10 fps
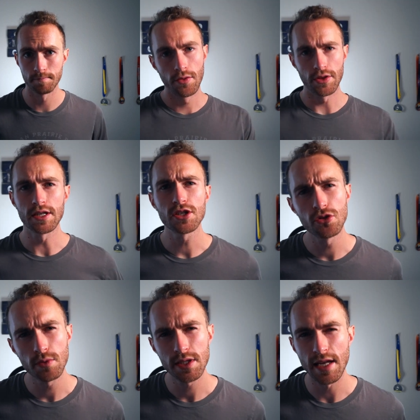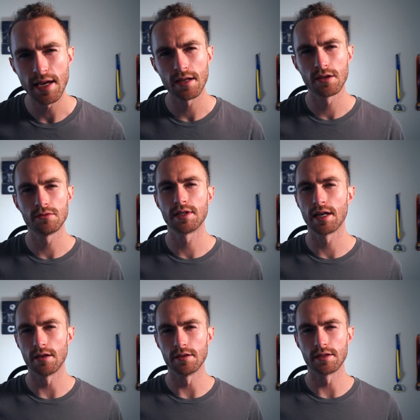The issue with staying at
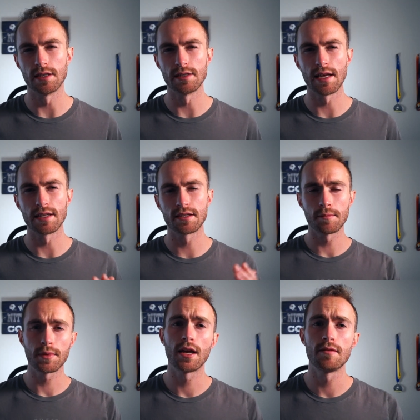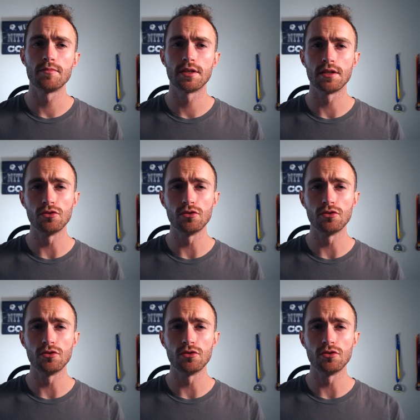hotels is that sometimes